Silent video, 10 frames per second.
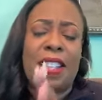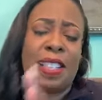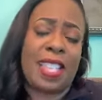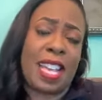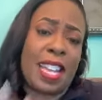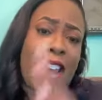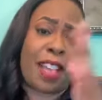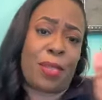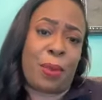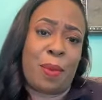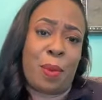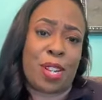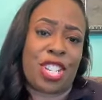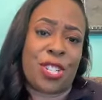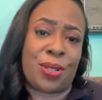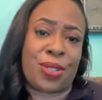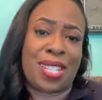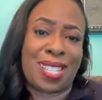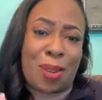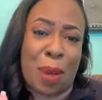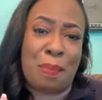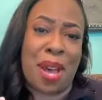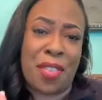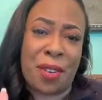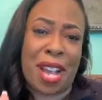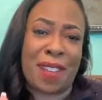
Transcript: Then had 3 more children. So a mother